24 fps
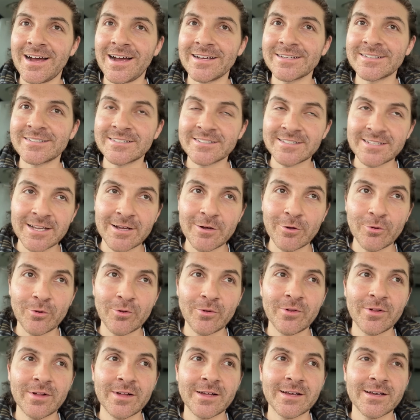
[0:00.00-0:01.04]

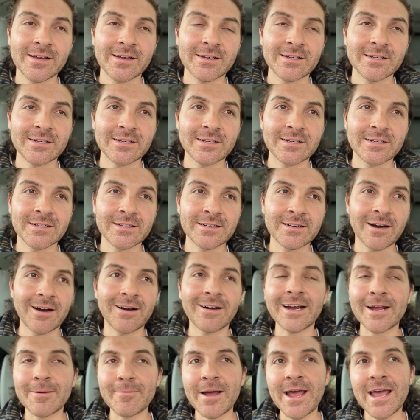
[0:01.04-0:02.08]
still
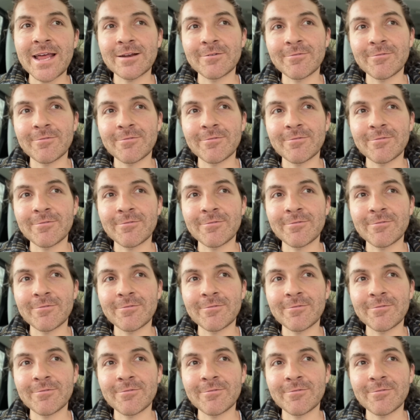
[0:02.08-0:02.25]
can't get my head